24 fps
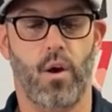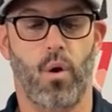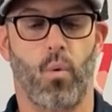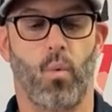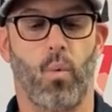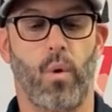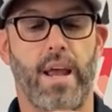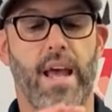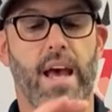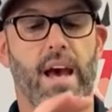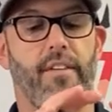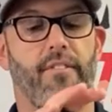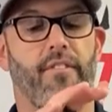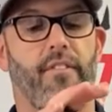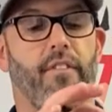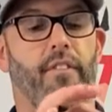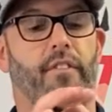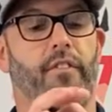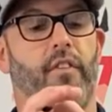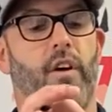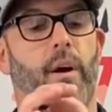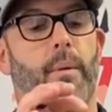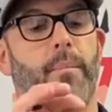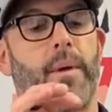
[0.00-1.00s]
we have
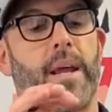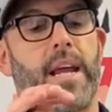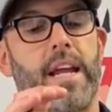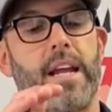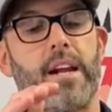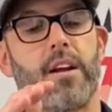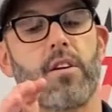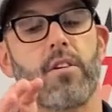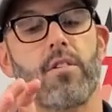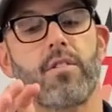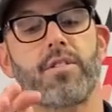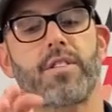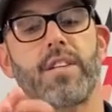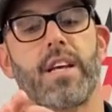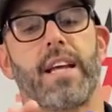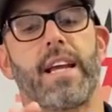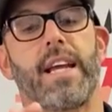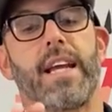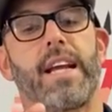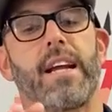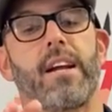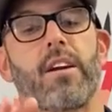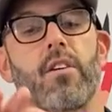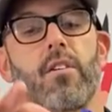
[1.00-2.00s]
from here to
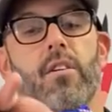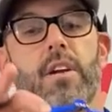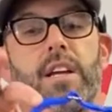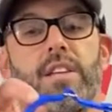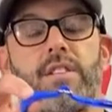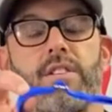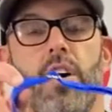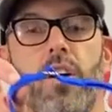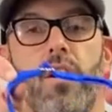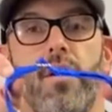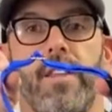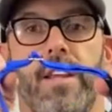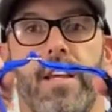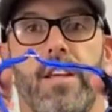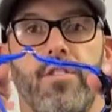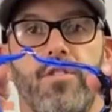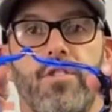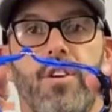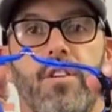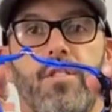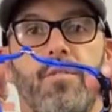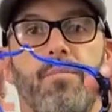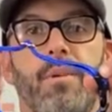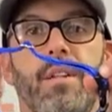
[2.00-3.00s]
here is all the
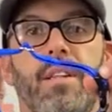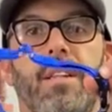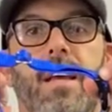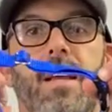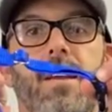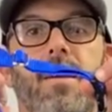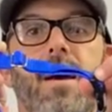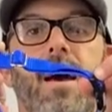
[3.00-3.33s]
adjustment that you